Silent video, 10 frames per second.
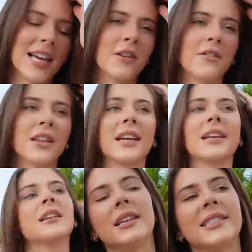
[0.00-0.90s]
I don't think
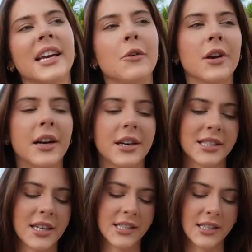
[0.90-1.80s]
it is anywhere near
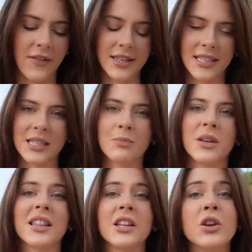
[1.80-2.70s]
as good as Aventus,
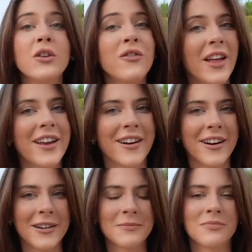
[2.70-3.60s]
but the new
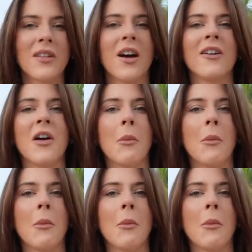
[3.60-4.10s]
flanker of